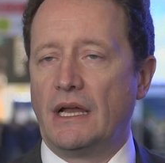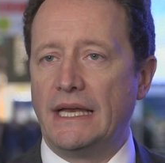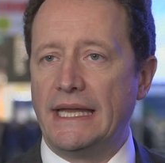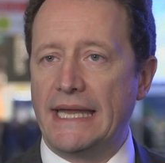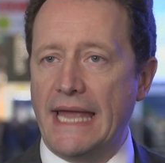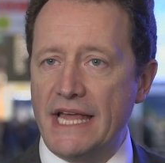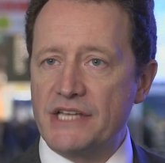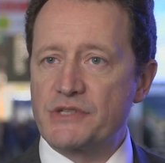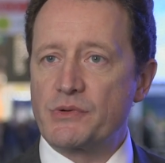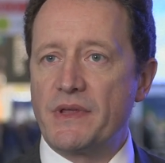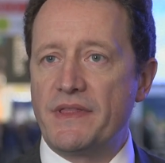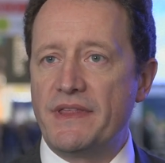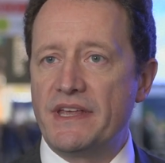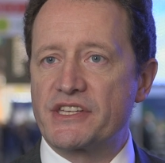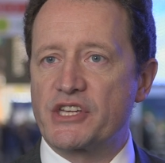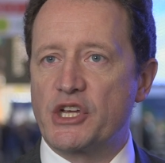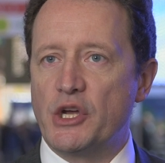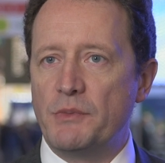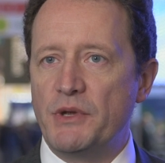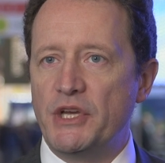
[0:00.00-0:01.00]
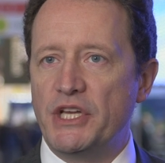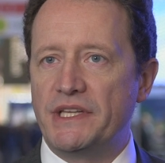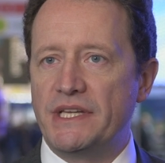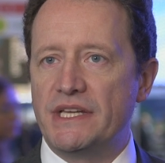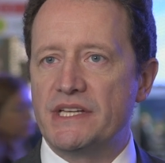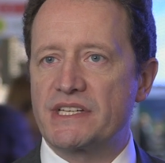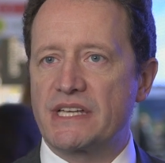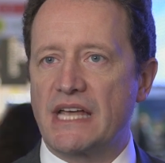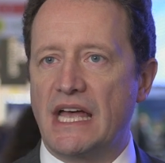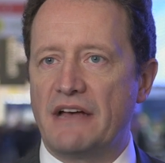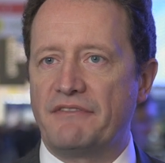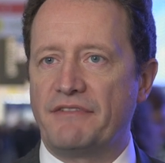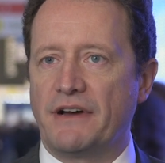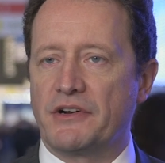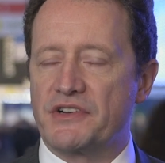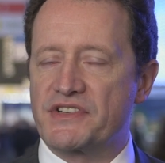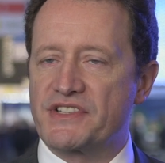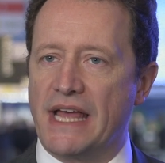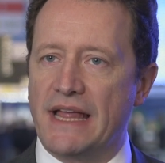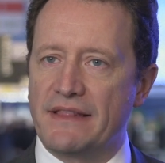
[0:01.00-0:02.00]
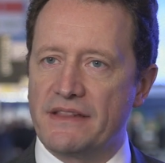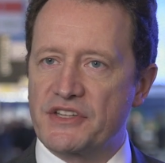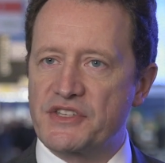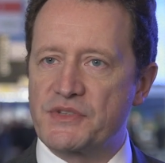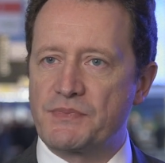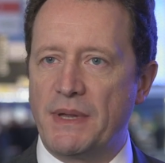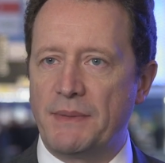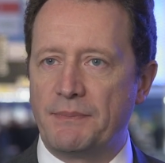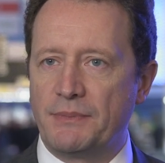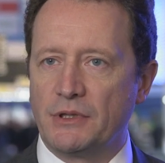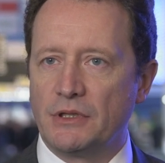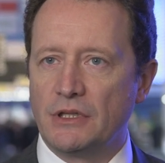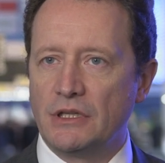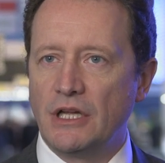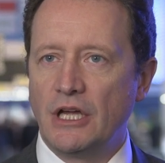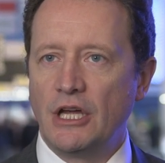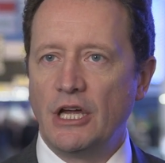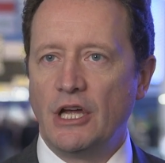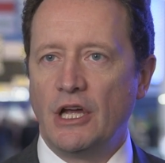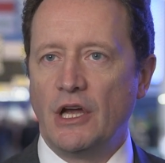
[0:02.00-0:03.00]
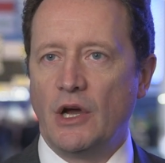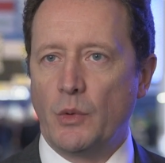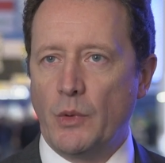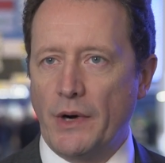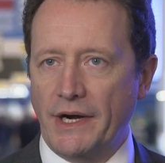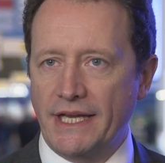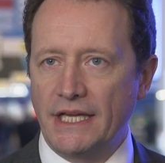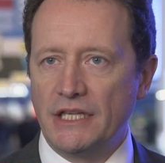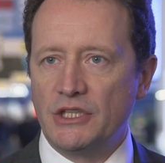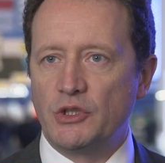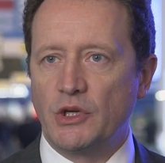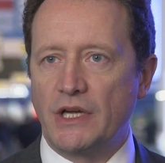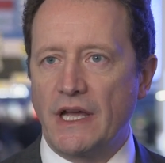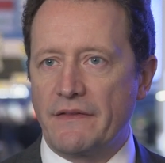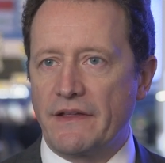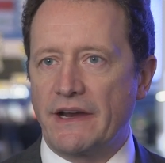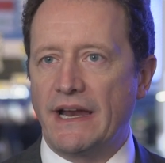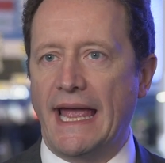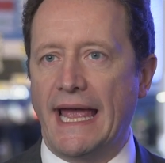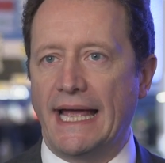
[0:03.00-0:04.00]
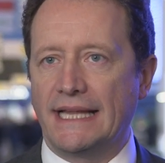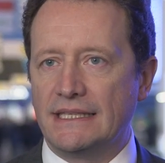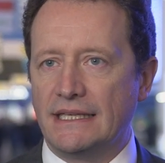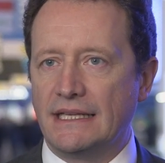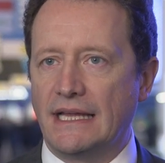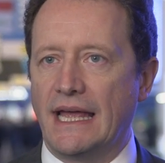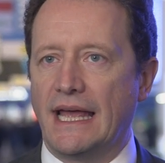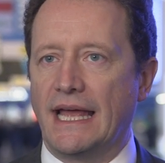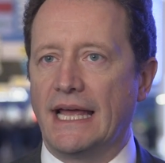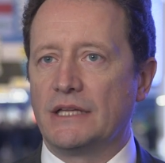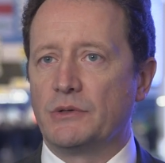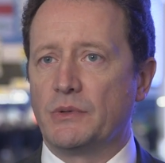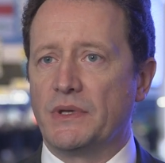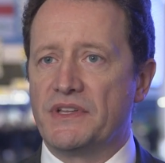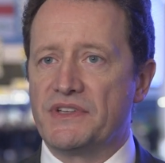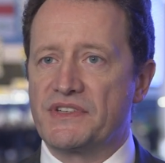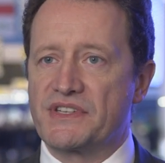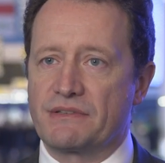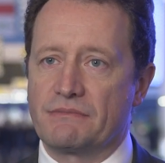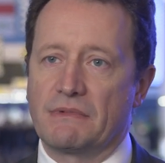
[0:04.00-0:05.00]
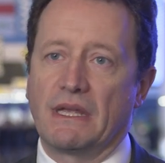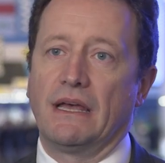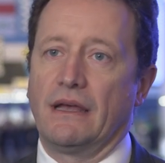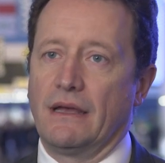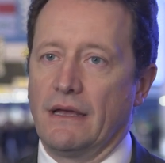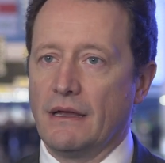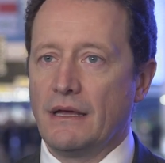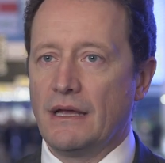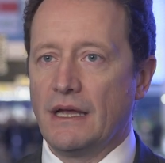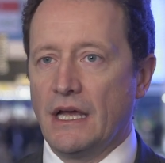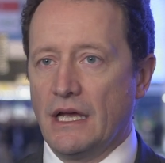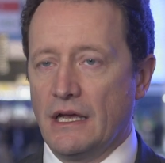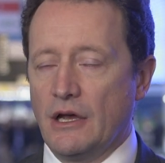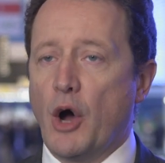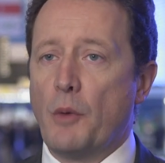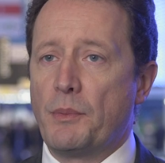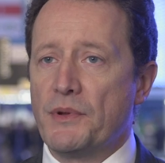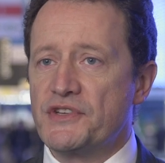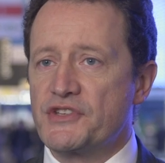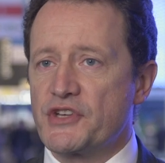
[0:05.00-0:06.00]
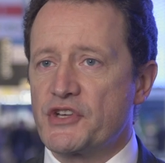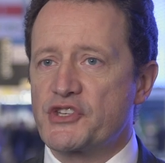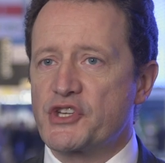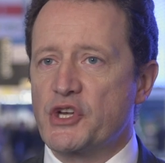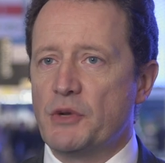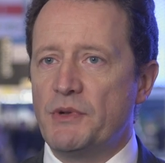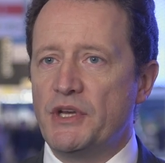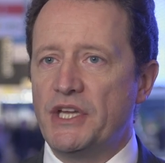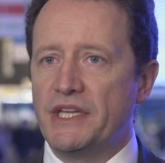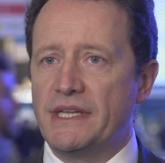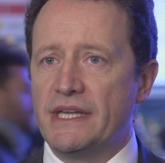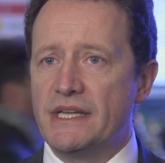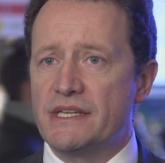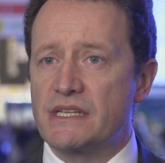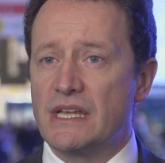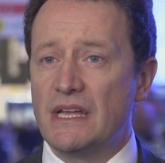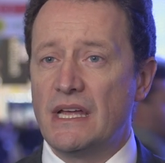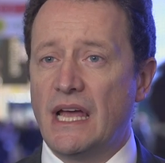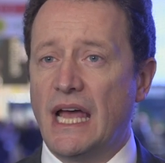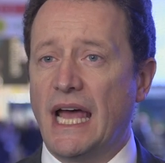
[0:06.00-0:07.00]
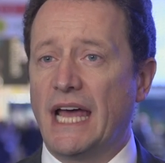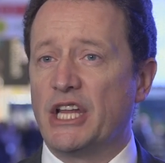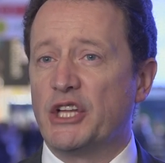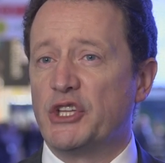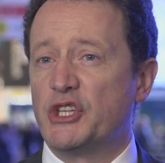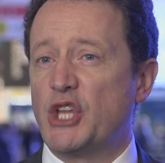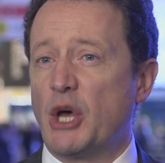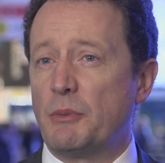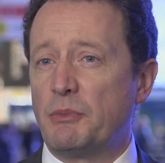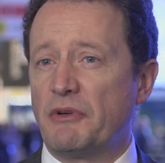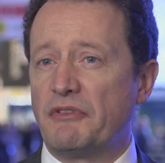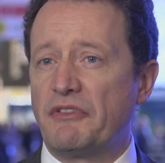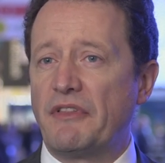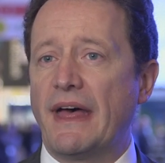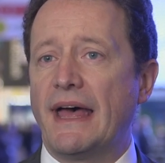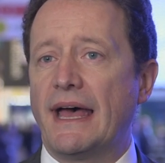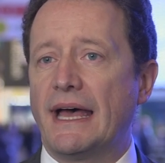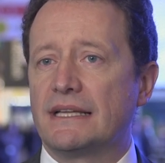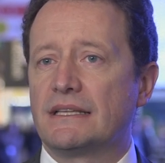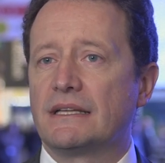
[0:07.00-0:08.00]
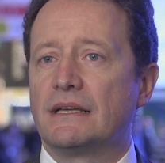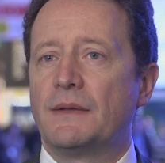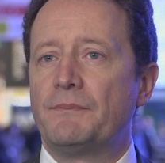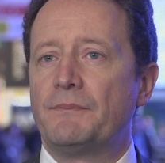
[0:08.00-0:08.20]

liaise with these communities, have our standards people working together hand in hand with this, open source communities, and on top of that,